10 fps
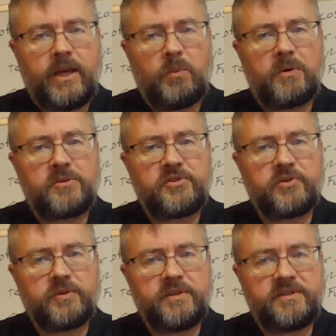Help us
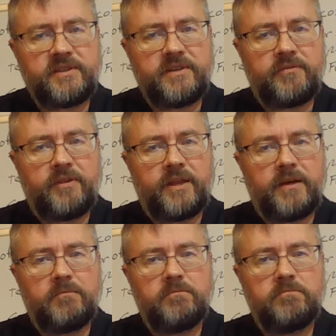to receive
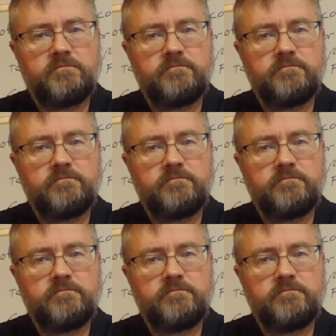them.